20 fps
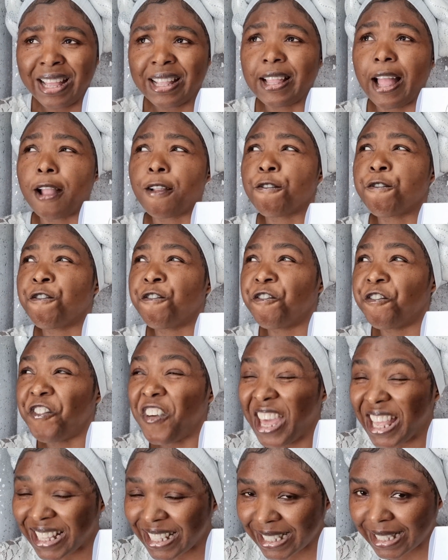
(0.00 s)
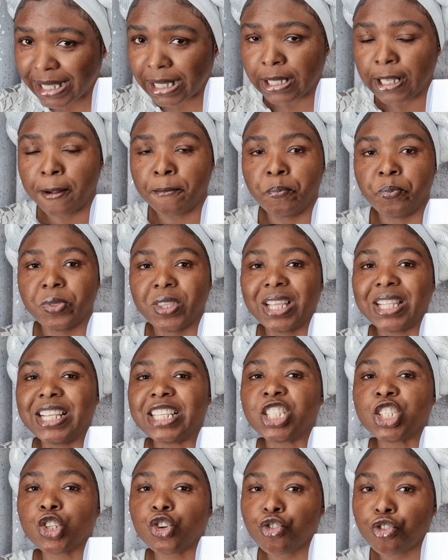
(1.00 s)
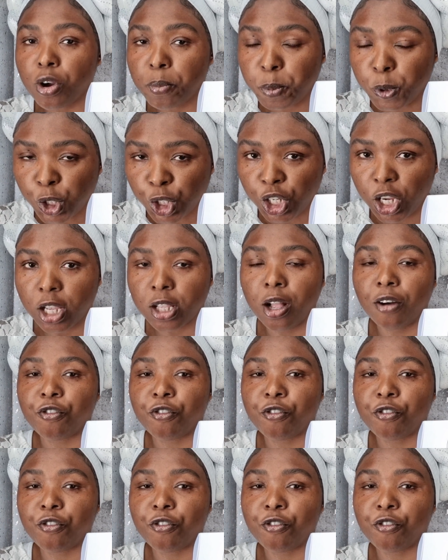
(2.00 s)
that fits the description